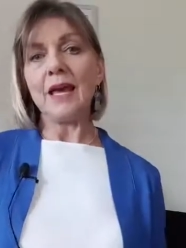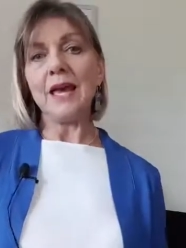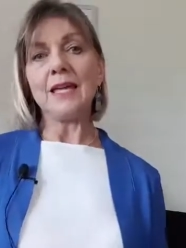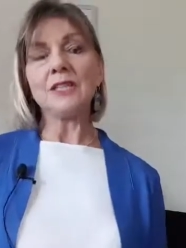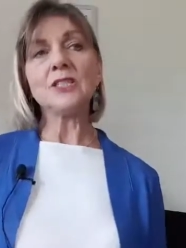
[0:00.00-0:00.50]

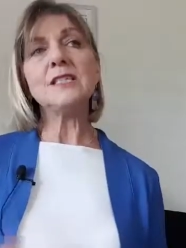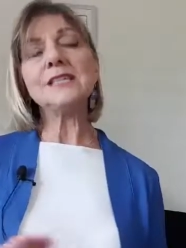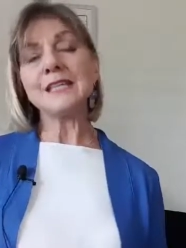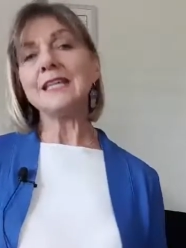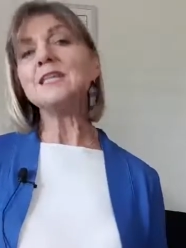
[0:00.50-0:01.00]
And she
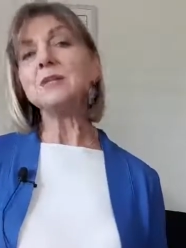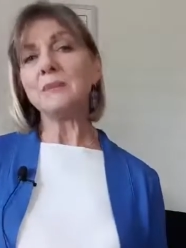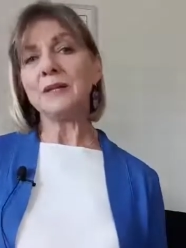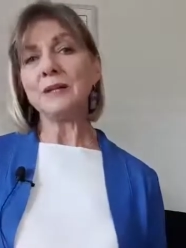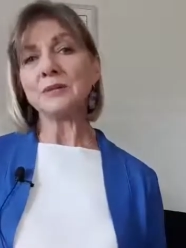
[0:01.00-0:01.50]
said to
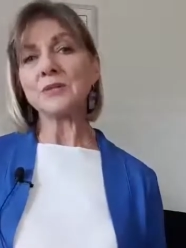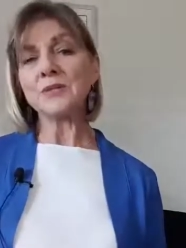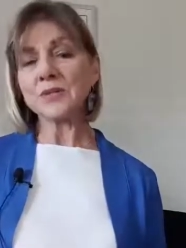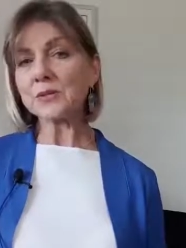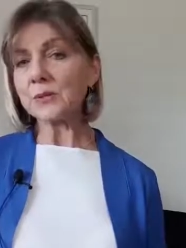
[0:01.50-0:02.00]
me, it was
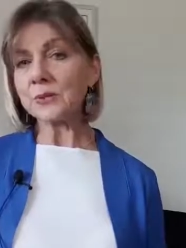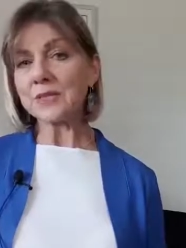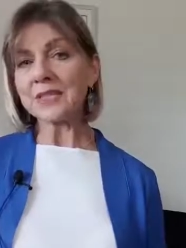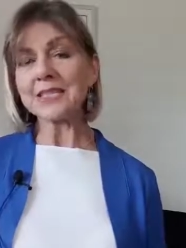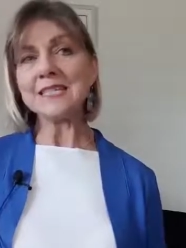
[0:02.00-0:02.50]
just
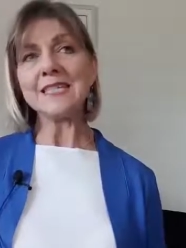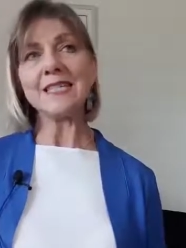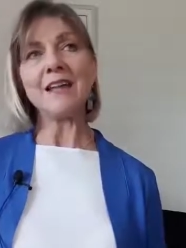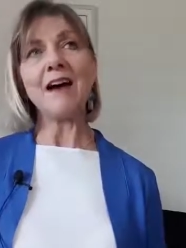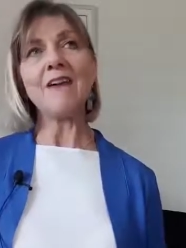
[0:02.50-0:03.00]
gorgeous, she
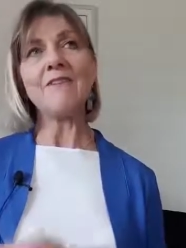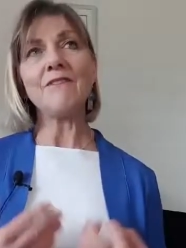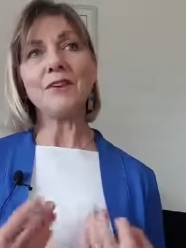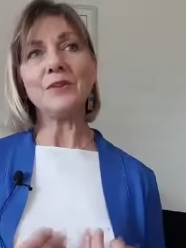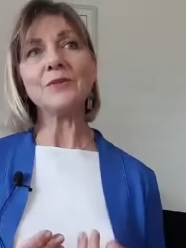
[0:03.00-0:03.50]
said, I
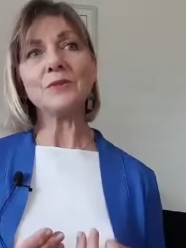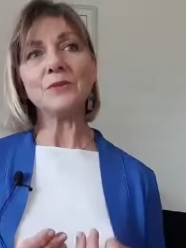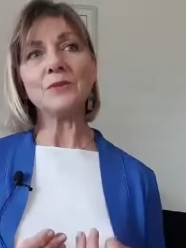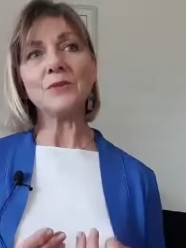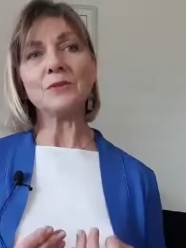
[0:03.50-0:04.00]
felt
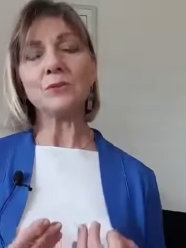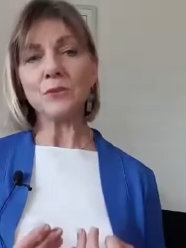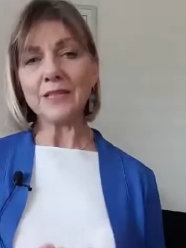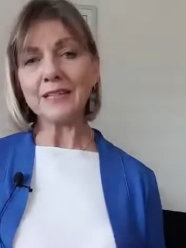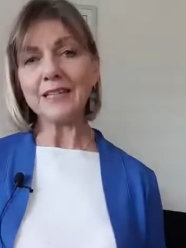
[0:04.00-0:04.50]

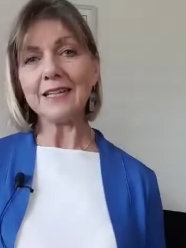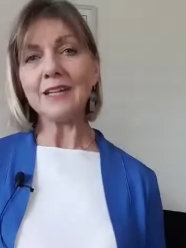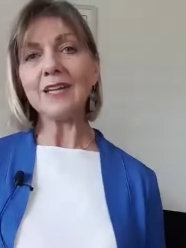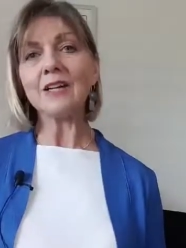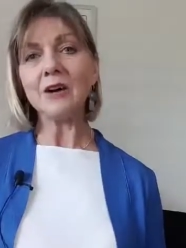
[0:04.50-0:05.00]
really
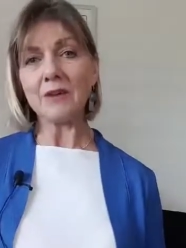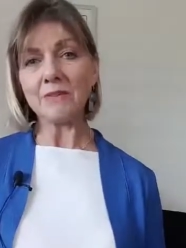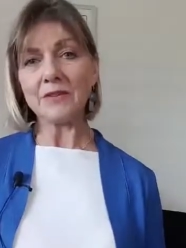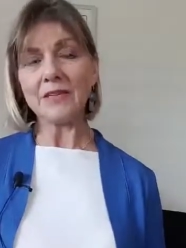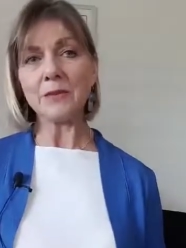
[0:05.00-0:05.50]

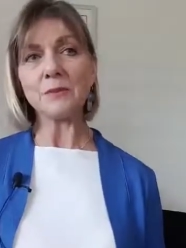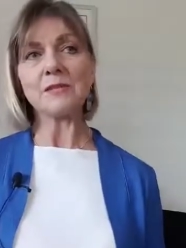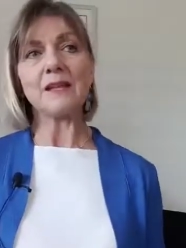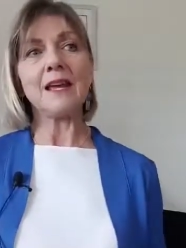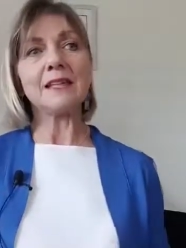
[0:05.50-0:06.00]
confident. It
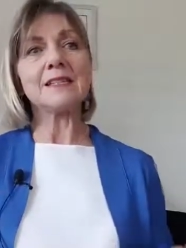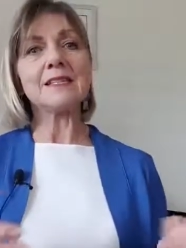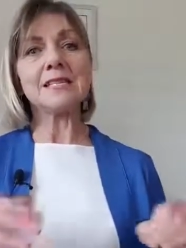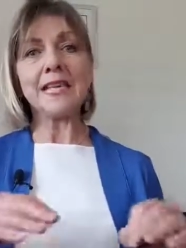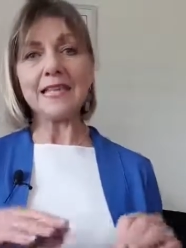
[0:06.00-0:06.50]
was like
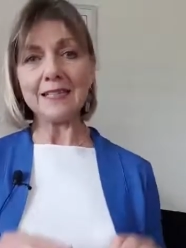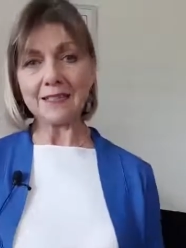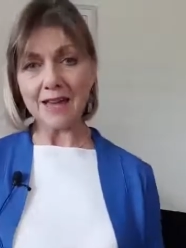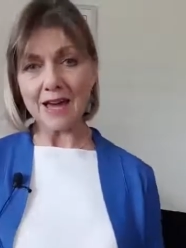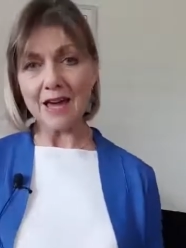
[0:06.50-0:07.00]
this inner
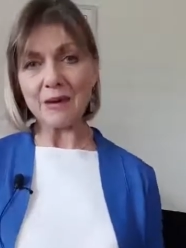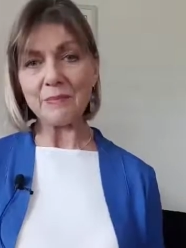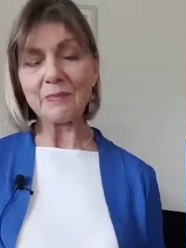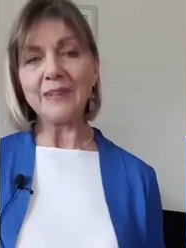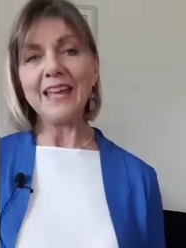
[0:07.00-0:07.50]

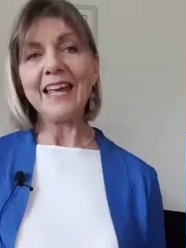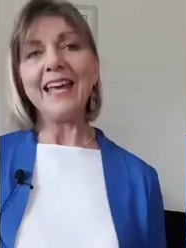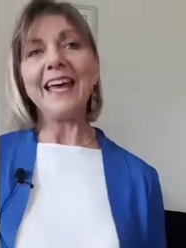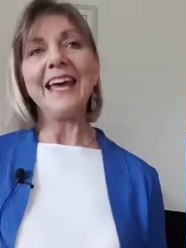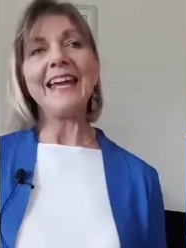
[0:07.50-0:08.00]
calm.
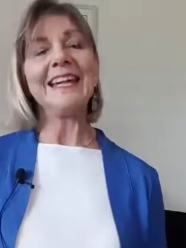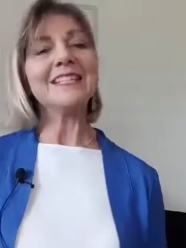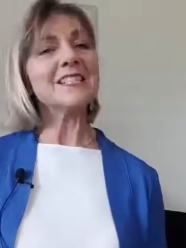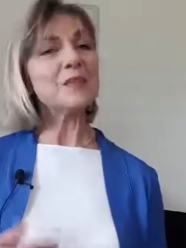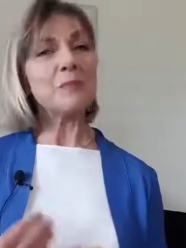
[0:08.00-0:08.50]
and I
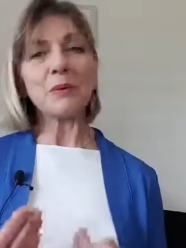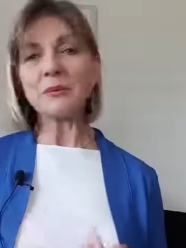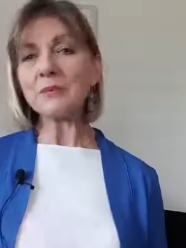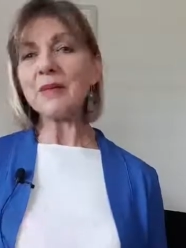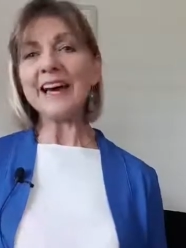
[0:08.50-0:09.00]
just spoke
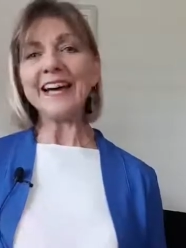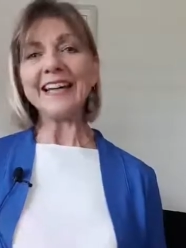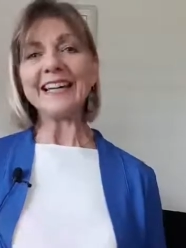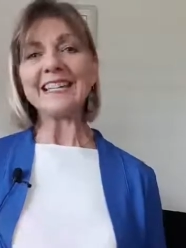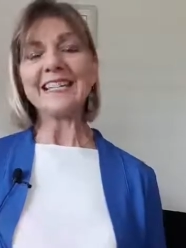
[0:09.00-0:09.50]
from the
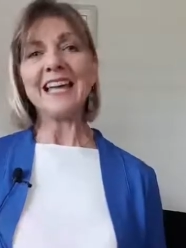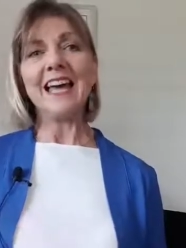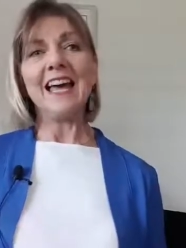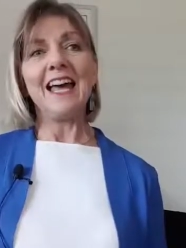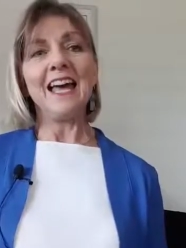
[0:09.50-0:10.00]
heart,
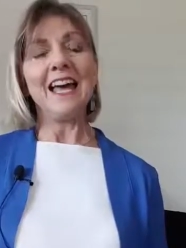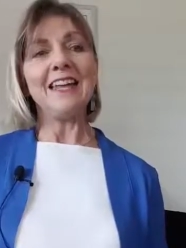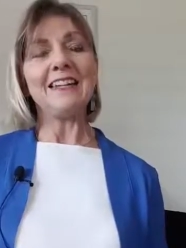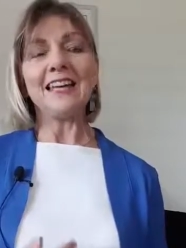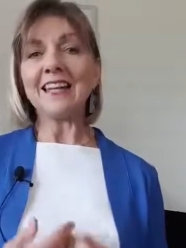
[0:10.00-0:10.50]

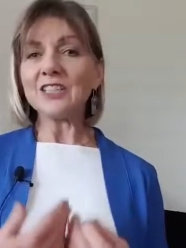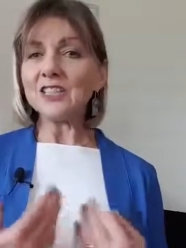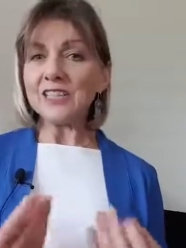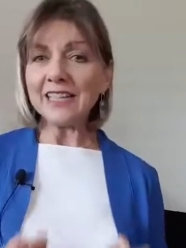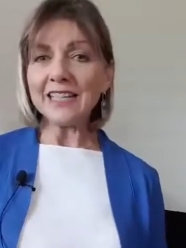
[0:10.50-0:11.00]
and I
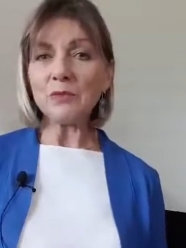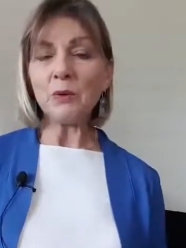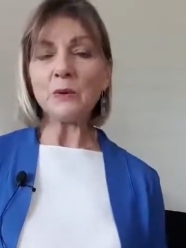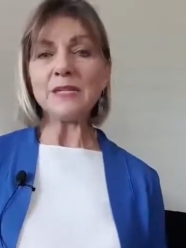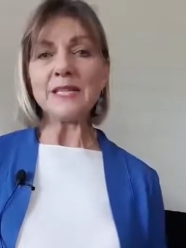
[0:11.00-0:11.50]
shared
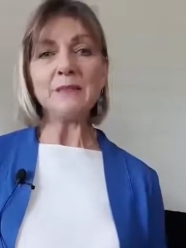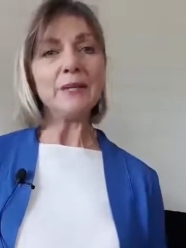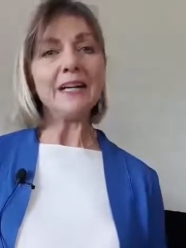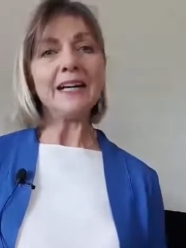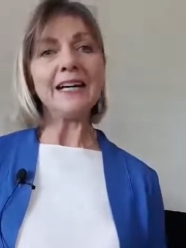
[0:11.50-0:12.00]
what was in
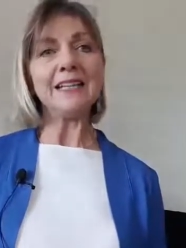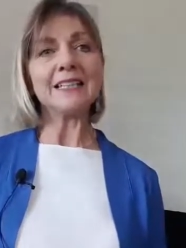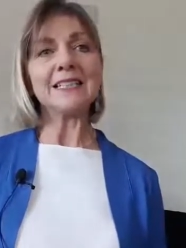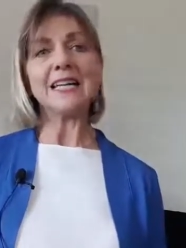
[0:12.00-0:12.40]
my heart,